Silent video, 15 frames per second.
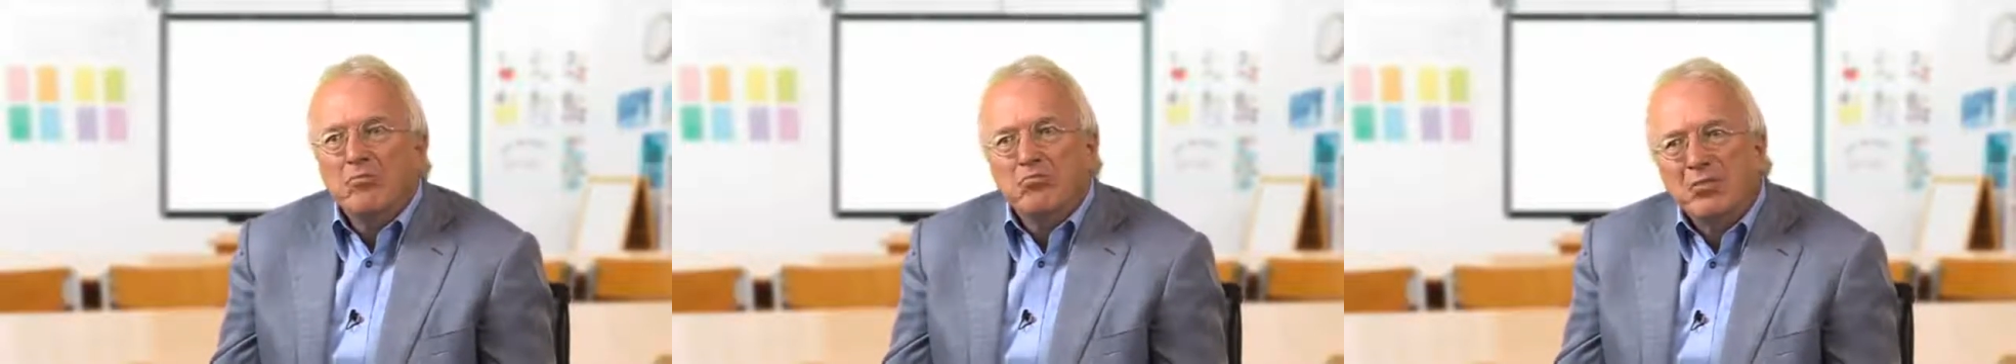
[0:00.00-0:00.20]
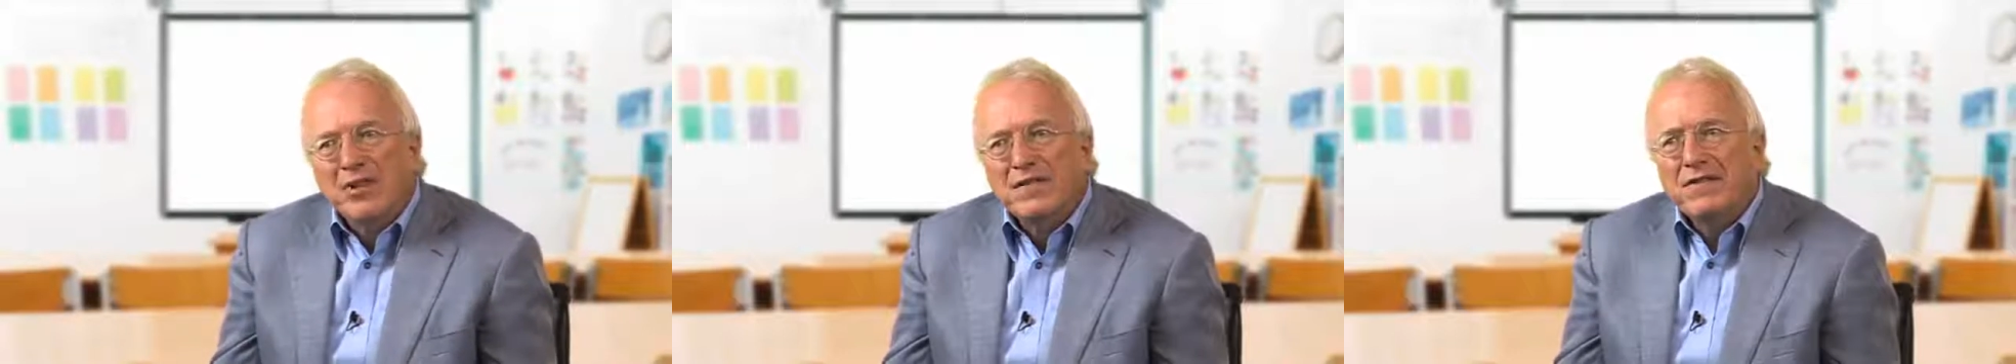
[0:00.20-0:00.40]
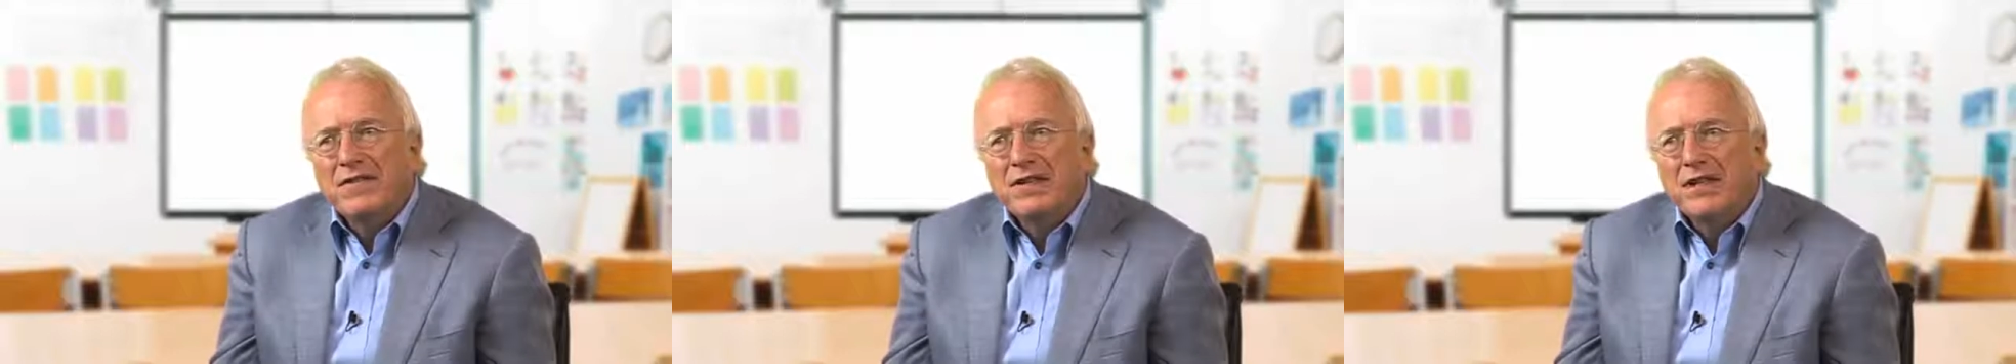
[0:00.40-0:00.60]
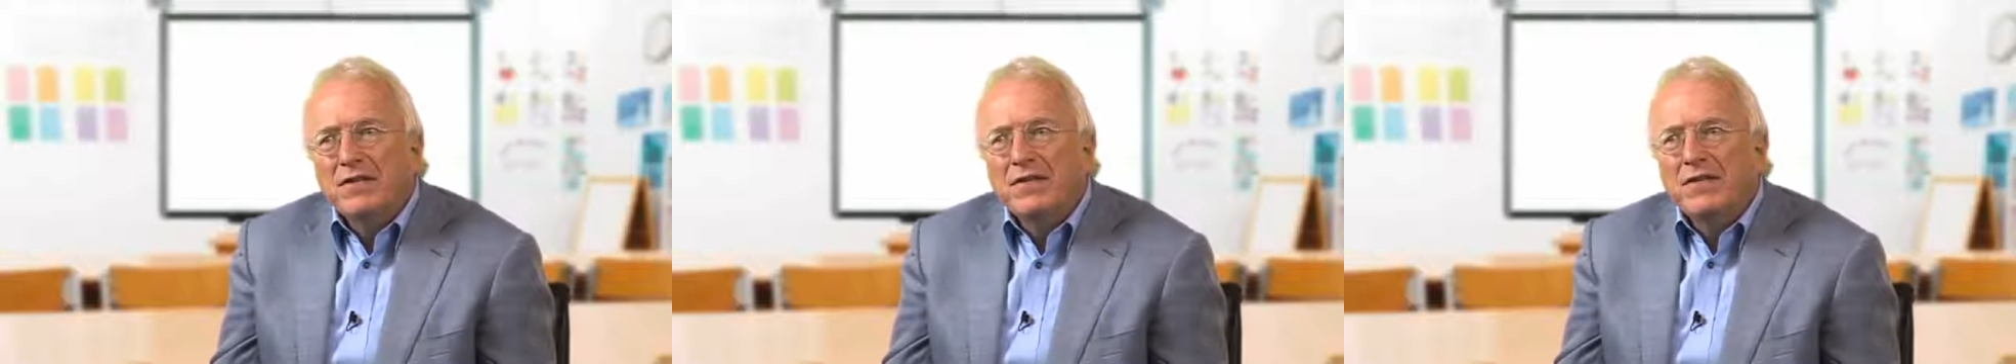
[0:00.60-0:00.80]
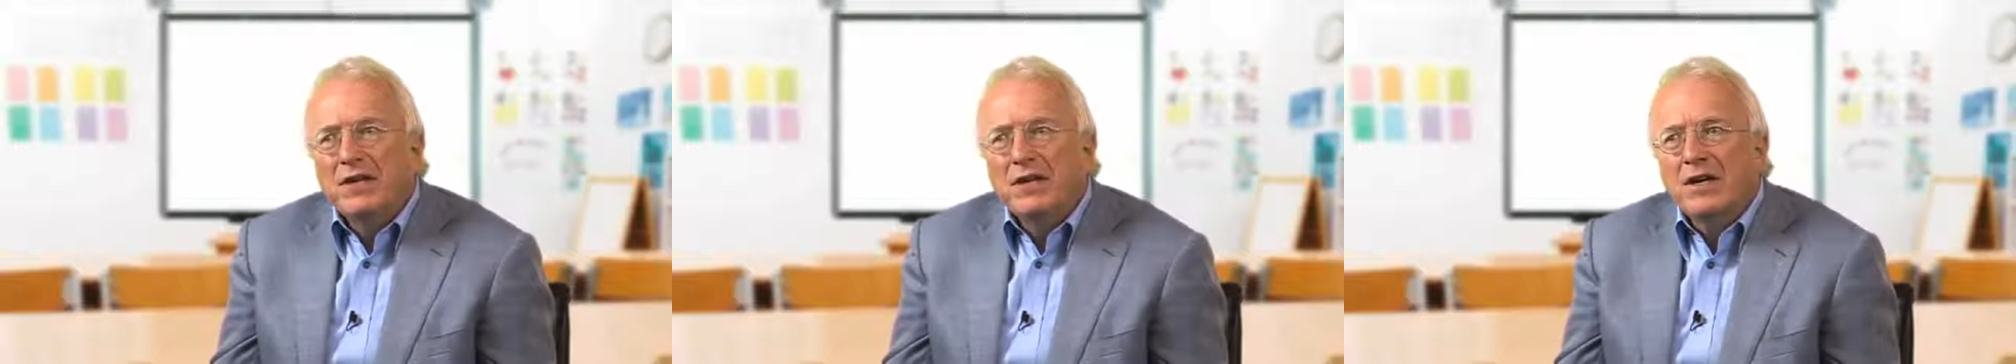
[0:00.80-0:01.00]
but
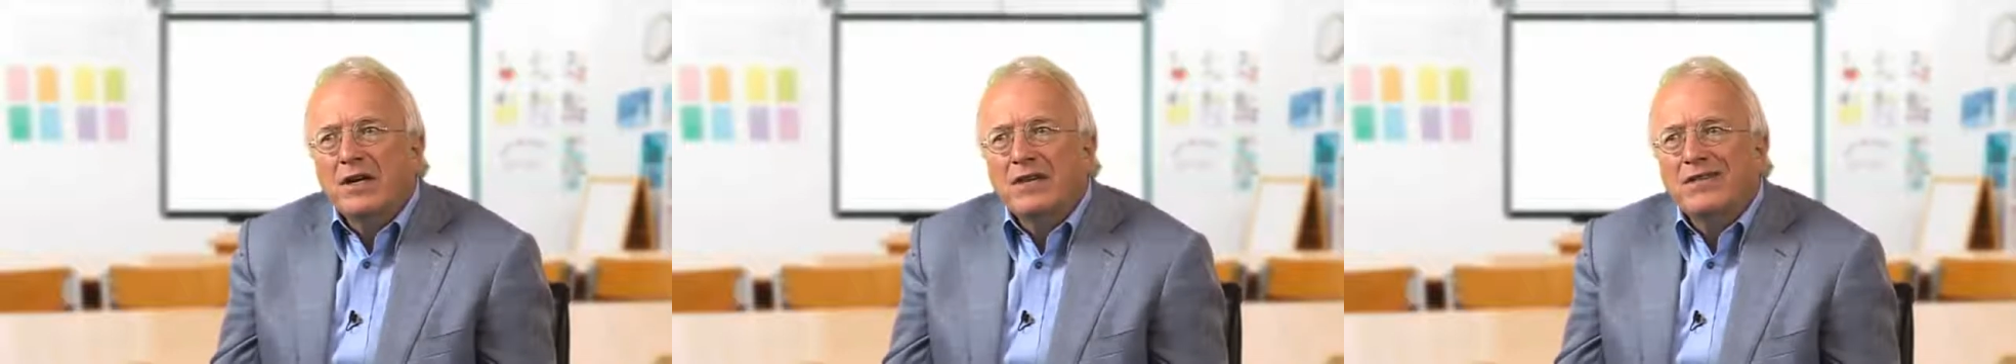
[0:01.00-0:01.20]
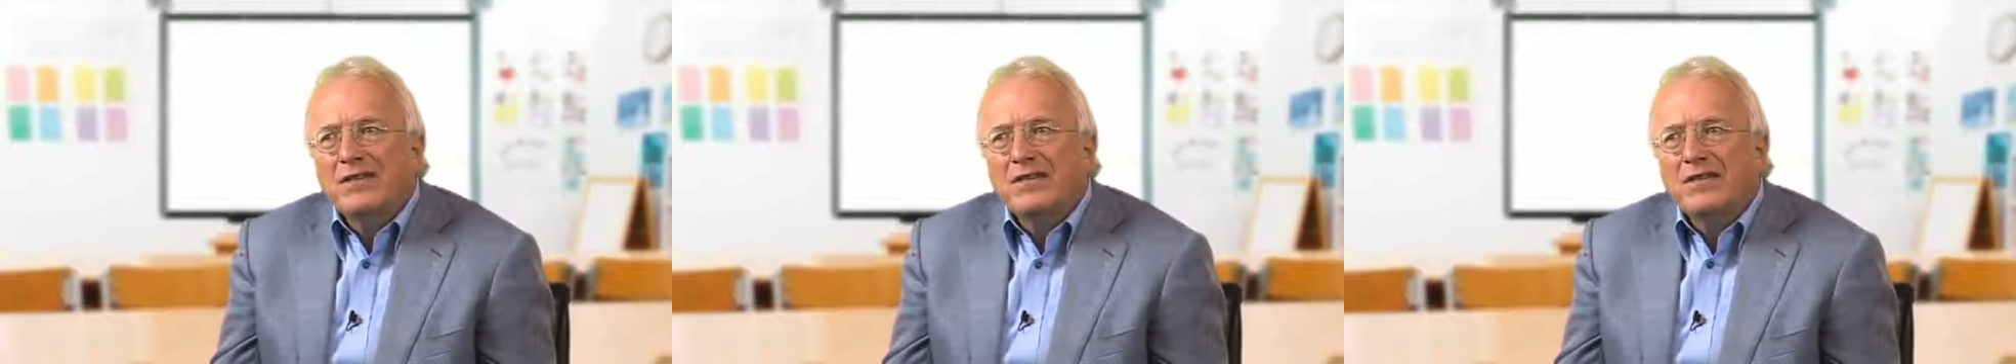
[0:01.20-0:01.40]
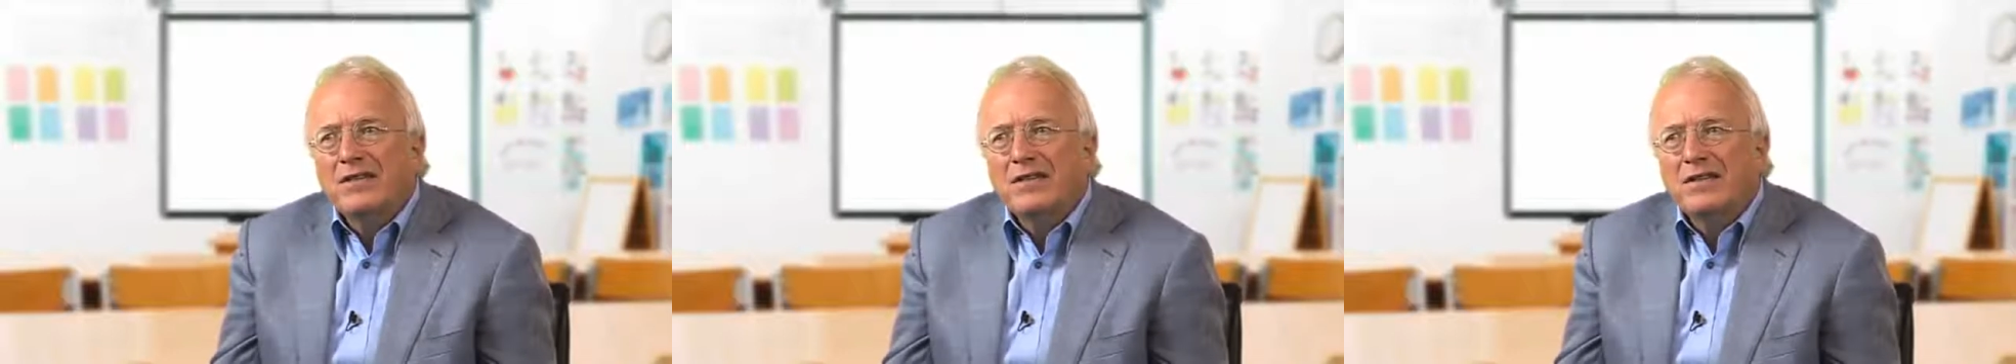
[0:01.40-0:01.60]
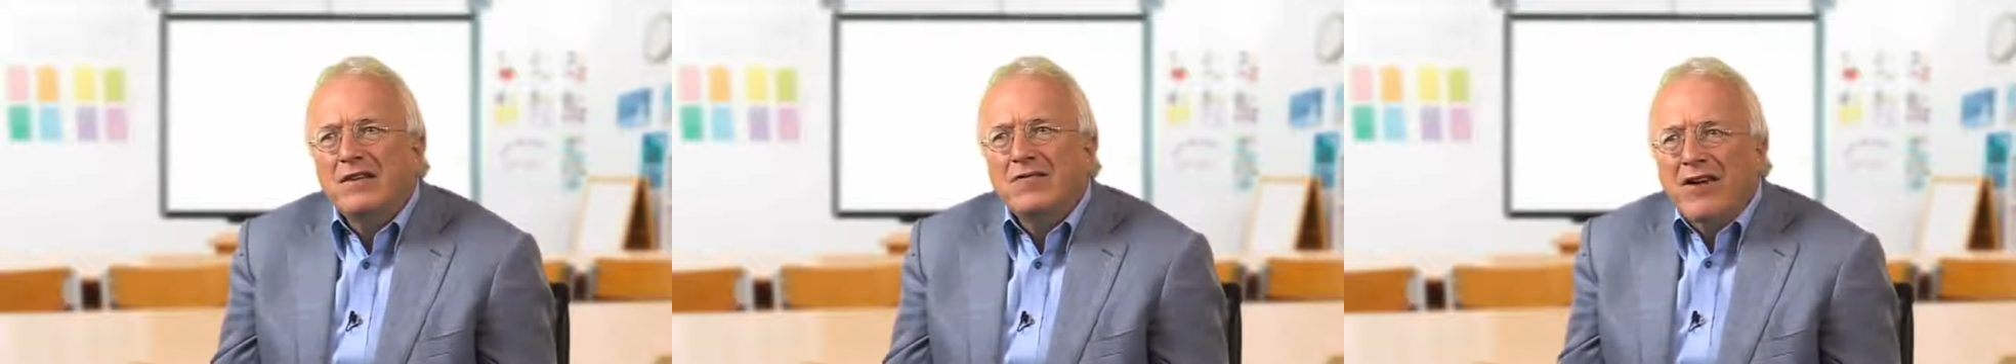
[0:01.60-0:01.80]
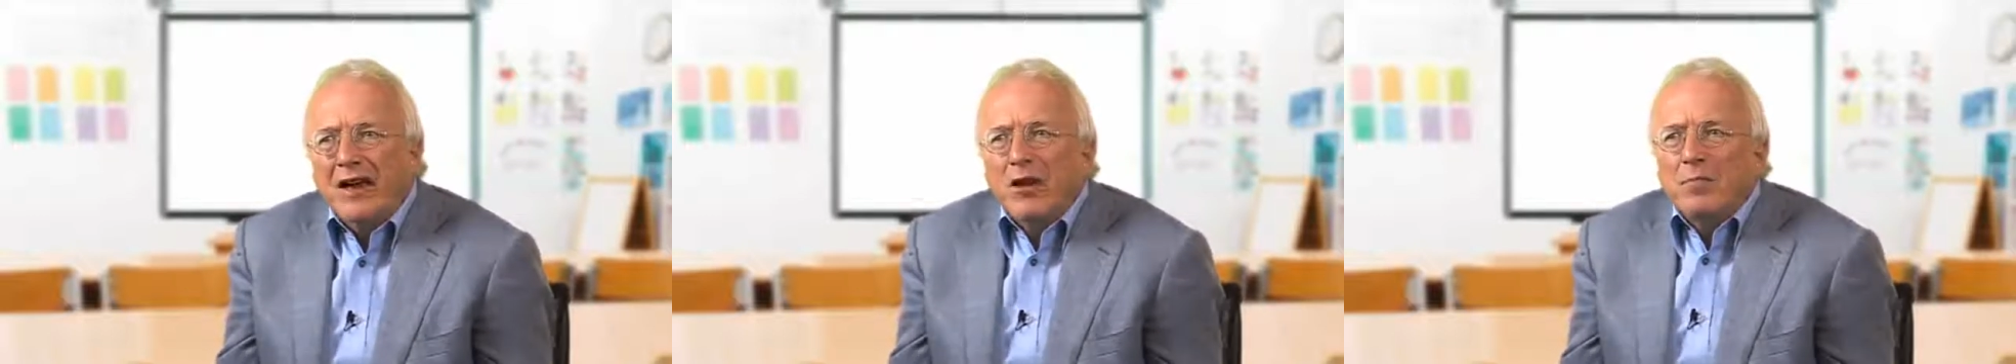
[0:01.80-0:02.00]
in the
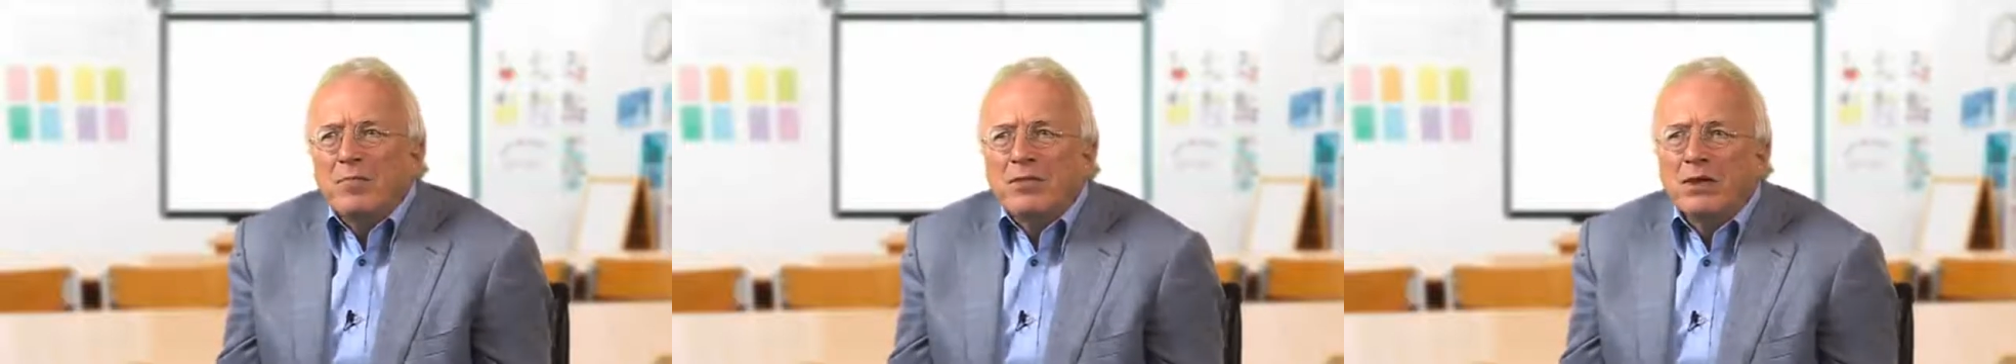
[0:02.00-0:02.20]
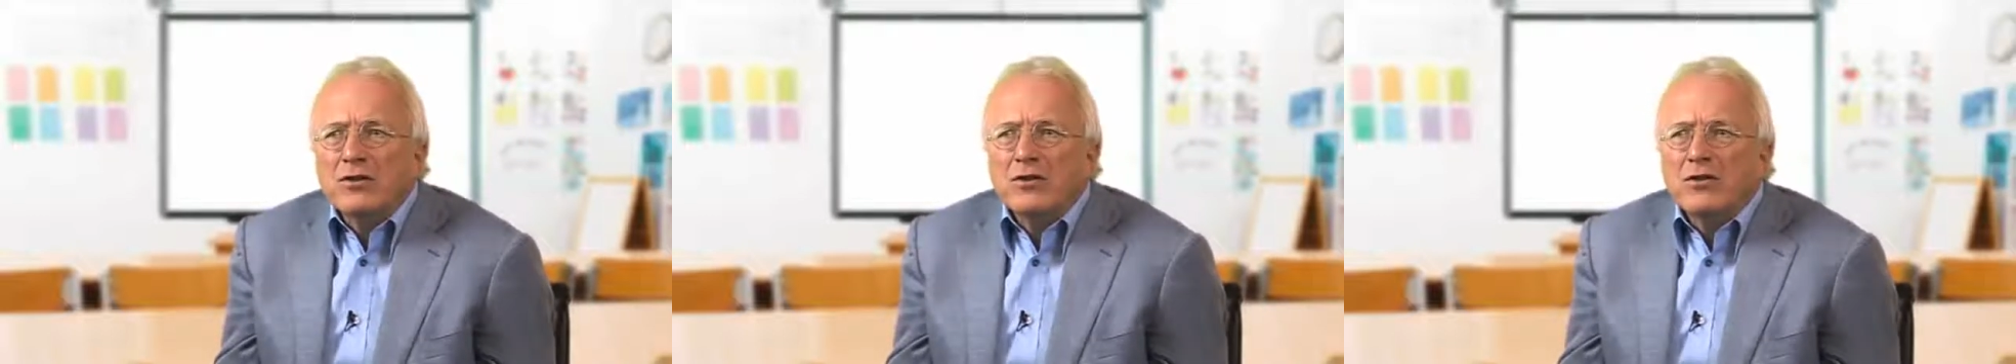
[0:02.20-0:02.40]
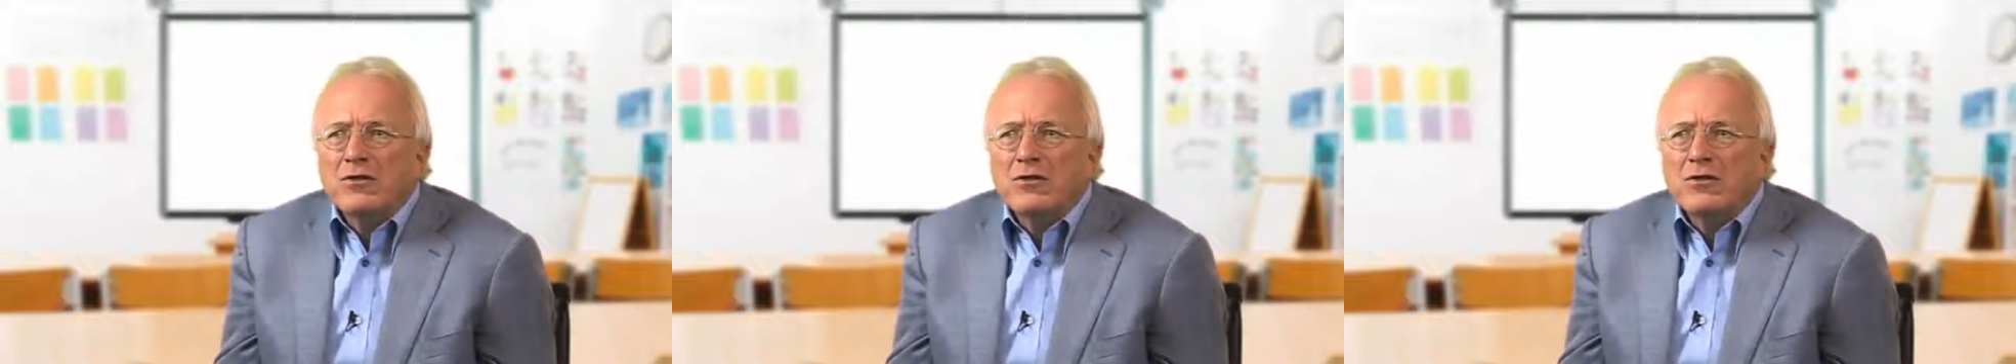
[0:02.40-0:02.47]
development